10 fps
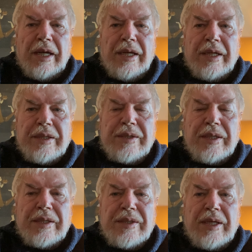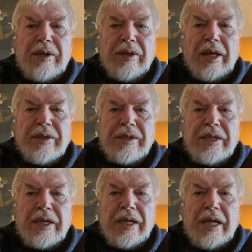Let us stay
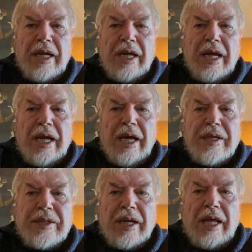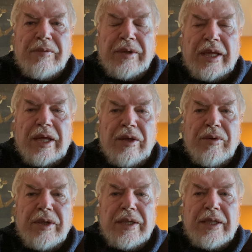together as a loving
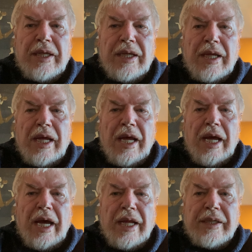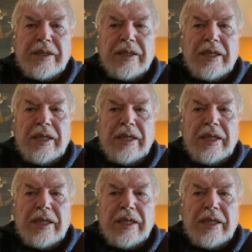unity and